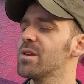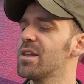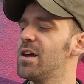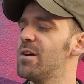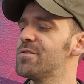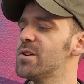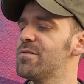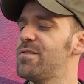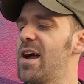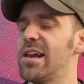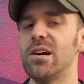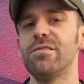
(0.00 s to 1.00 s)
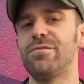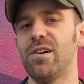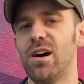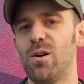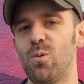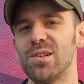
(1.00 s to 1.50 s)
Now, if you're a fan of
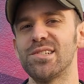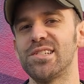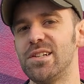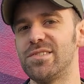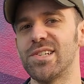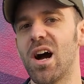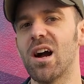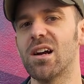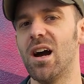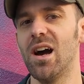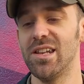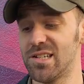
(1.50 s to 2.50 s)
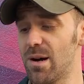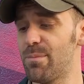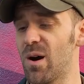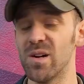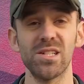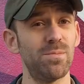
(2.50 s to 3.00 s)
what Steve Saka and
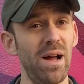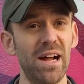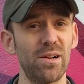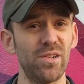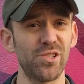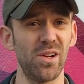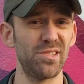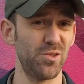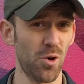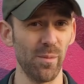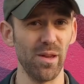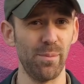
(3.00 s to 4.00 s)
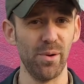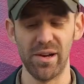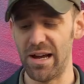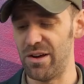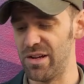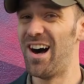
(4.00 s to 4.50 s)
Dunbarton Tobacco Trust normally put out,